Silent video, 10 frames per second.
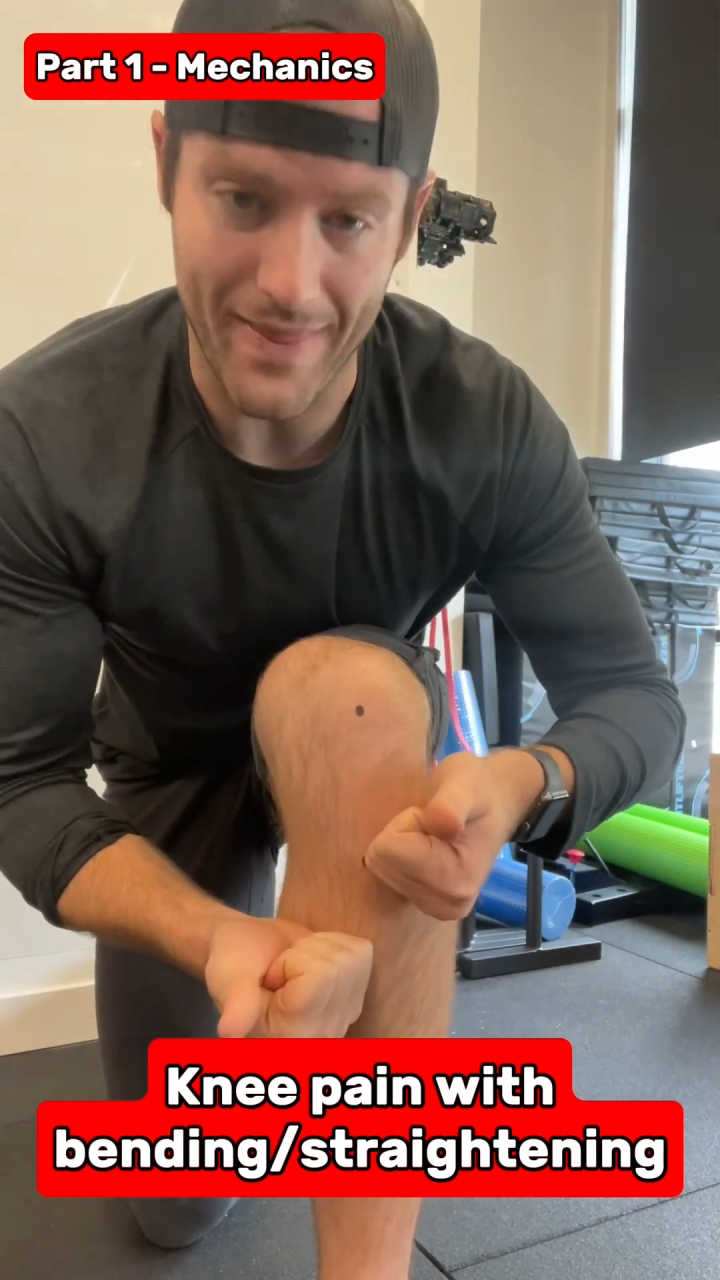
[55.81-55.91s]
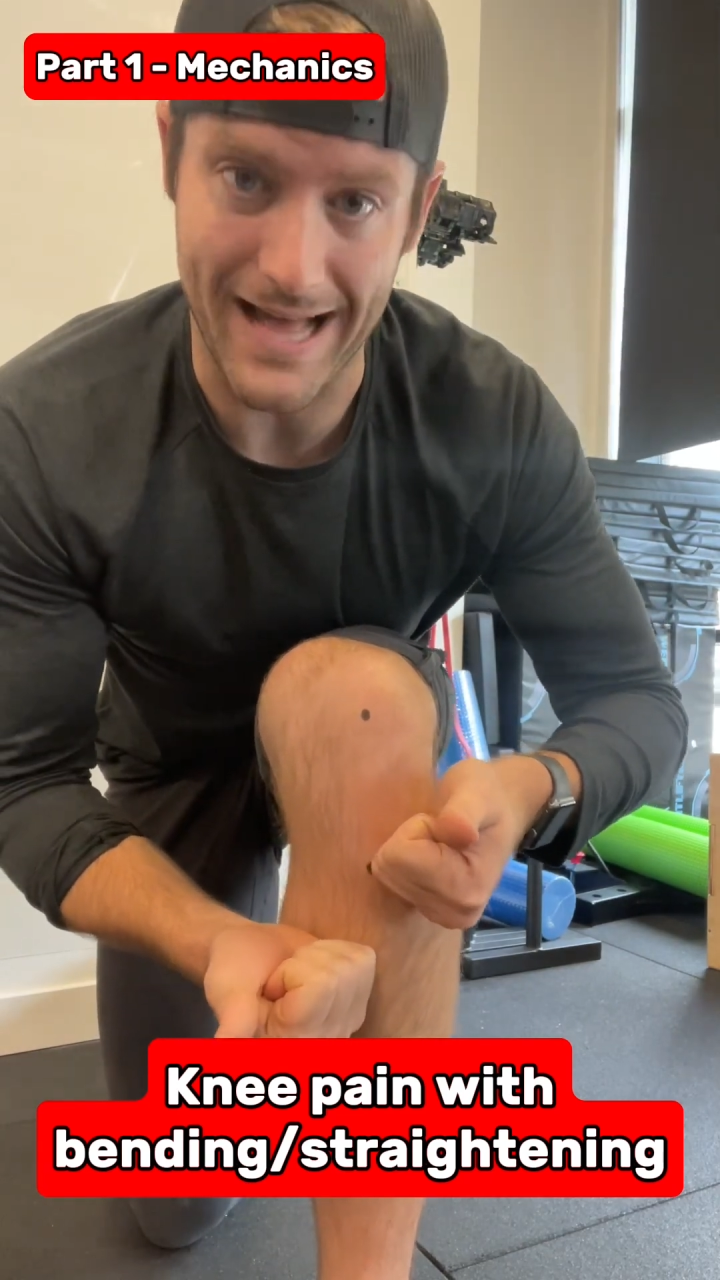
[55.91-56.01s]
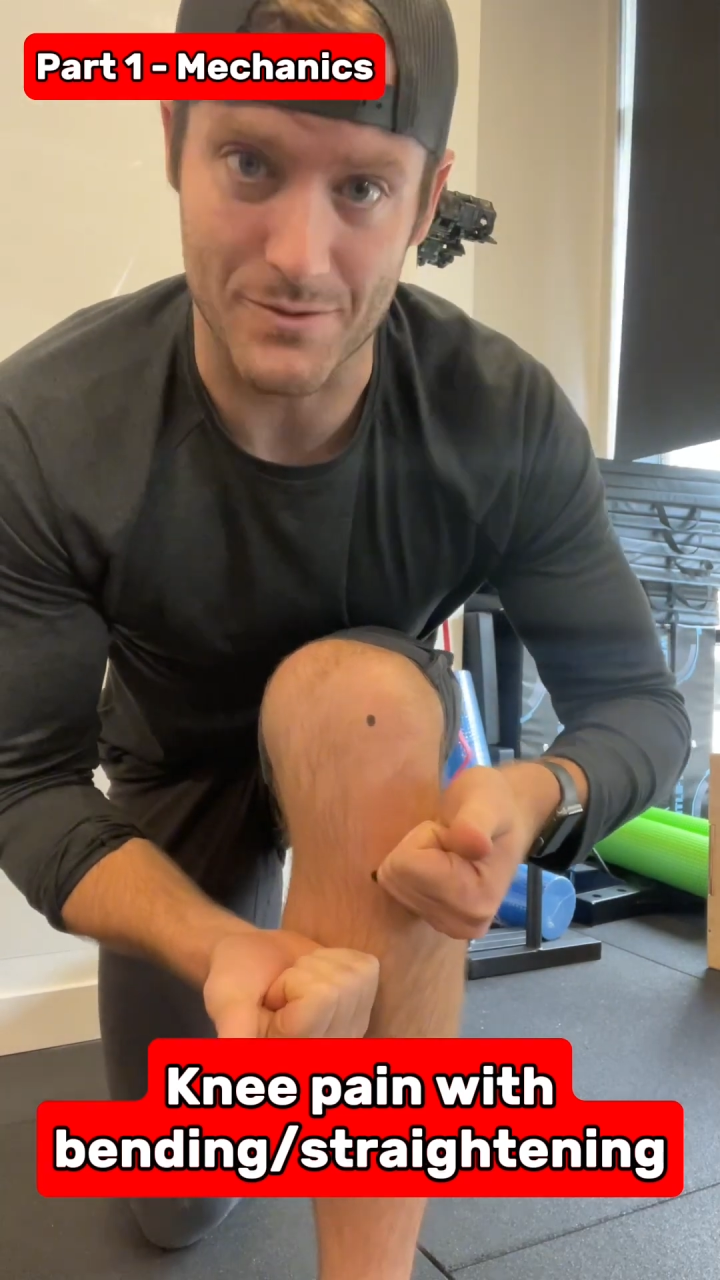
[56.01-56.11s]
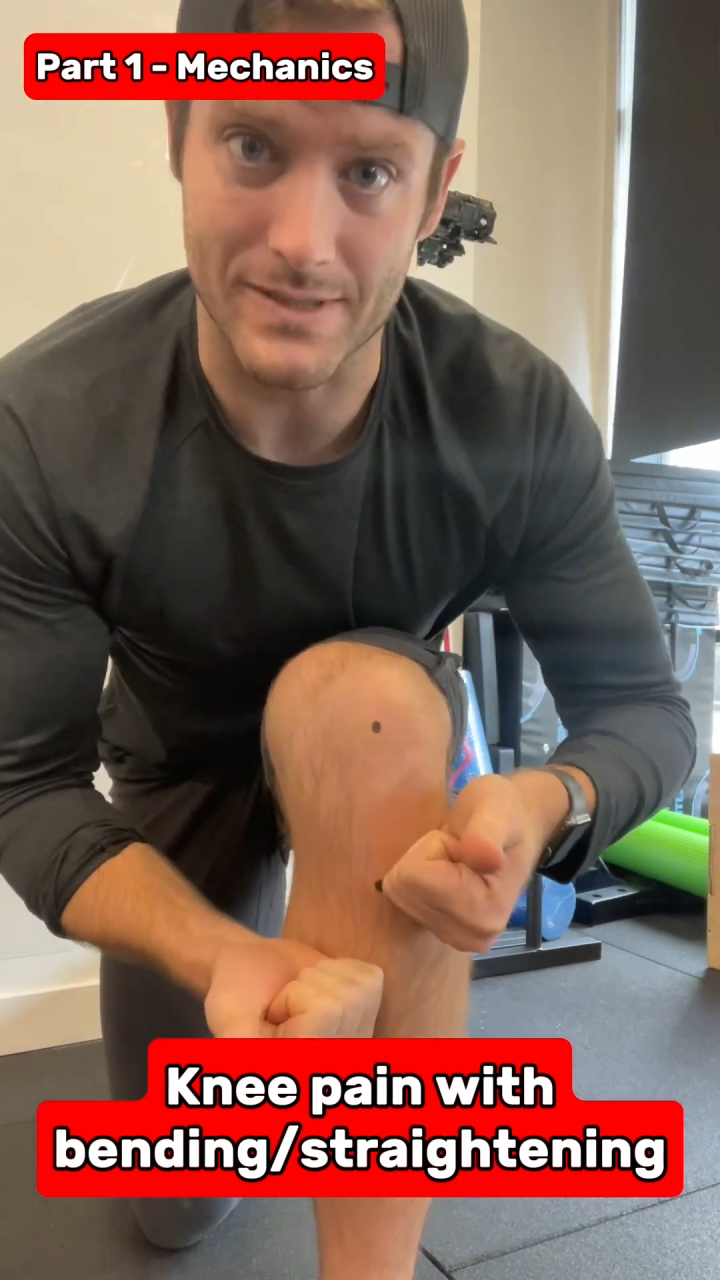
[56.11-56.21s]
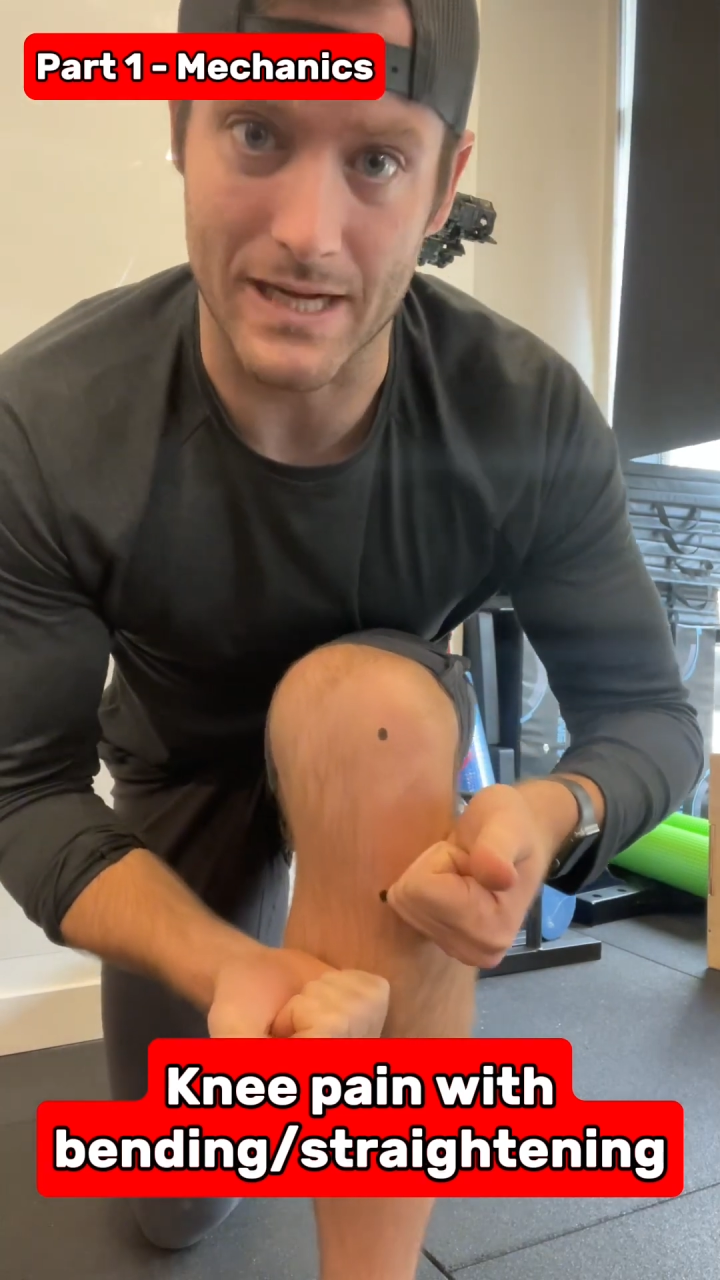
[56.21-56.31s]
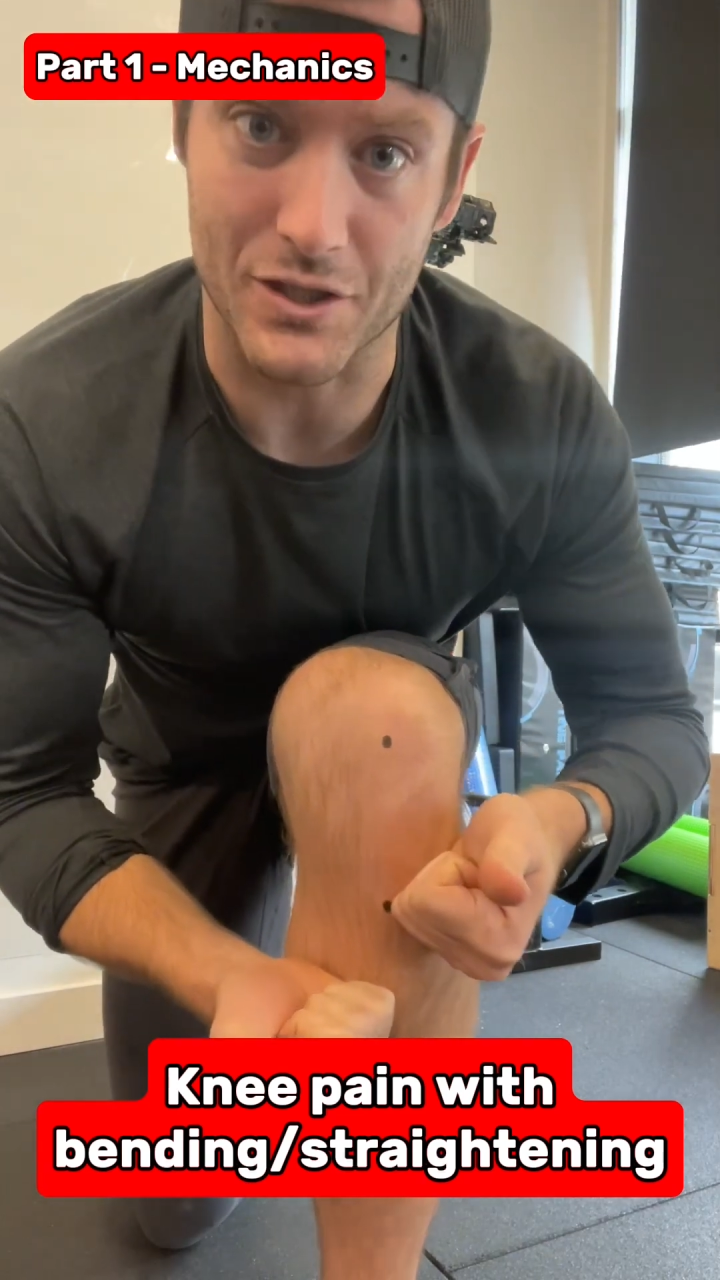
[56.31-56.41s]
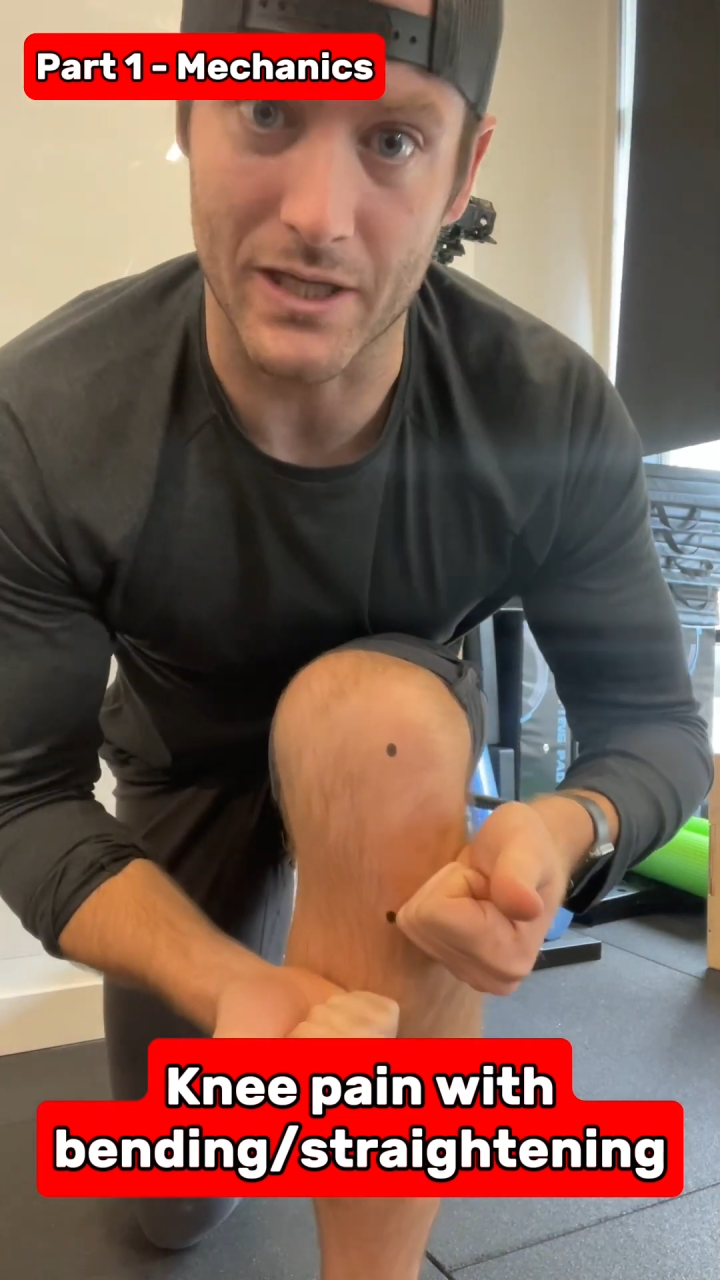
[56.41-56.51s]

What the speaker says: that's what's actually